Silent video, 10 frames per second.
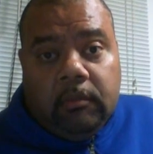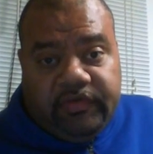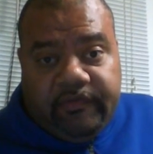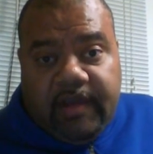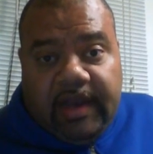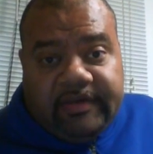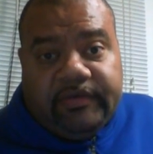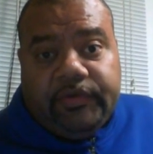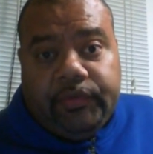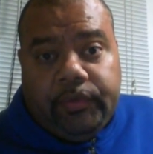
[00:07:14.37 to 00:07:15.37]
But you've got
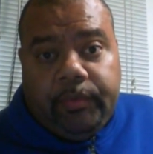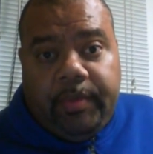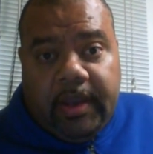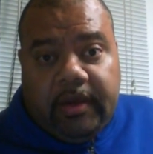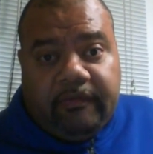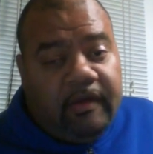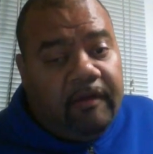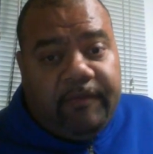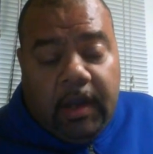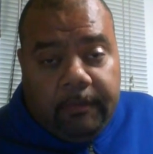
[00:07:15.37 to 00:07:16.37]
to pick
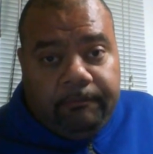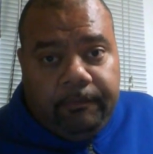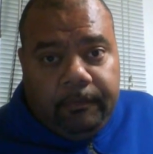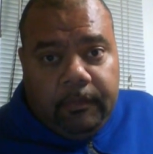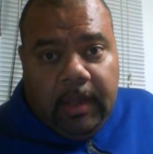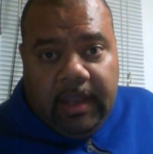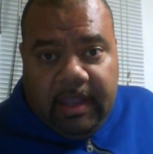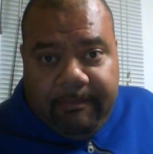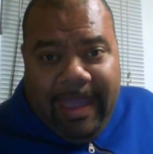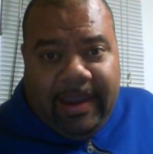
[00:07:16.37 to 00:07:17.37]
yourself up and
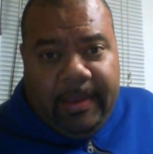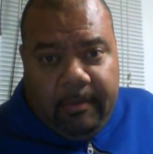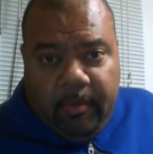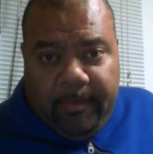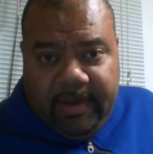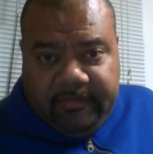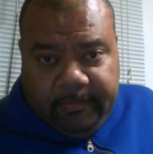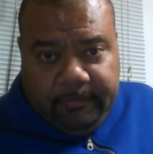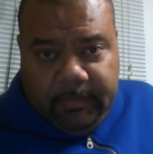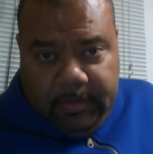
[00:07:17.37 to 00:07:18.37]
get back in the
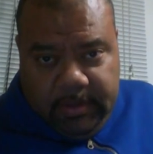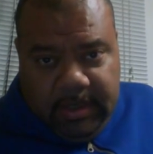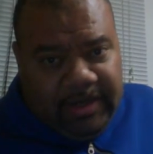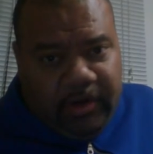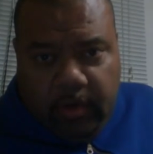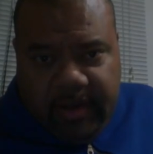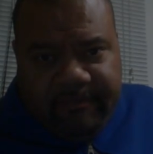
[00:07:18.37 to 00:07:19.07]
momentum and don't